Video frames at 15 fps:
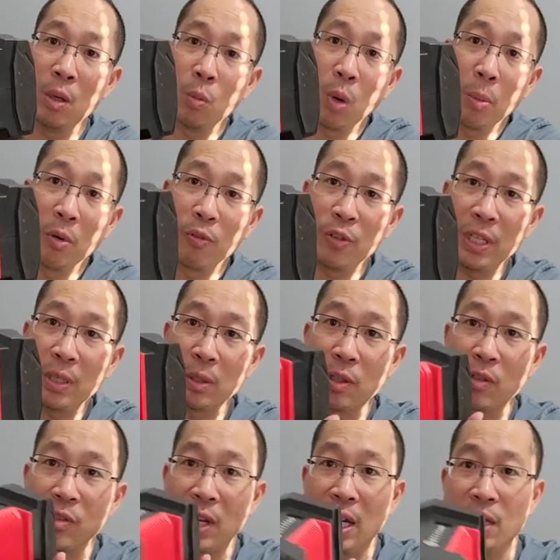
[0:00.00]
rubber feet on
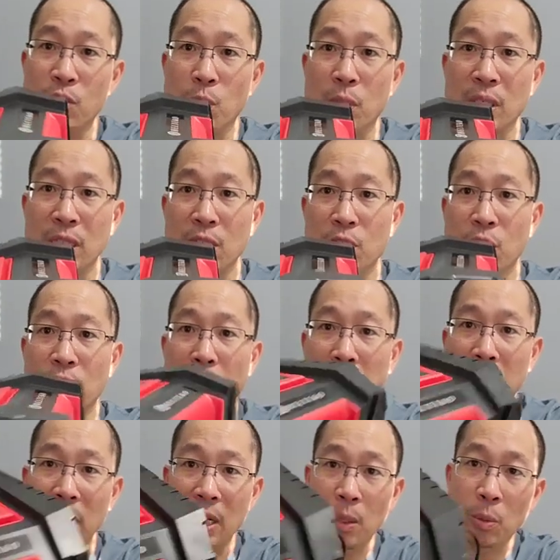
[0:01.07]
the side, so it kind of took up
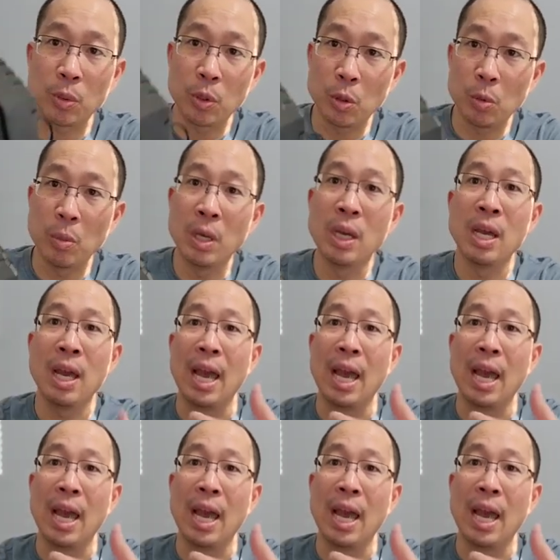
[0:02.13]
a lot of room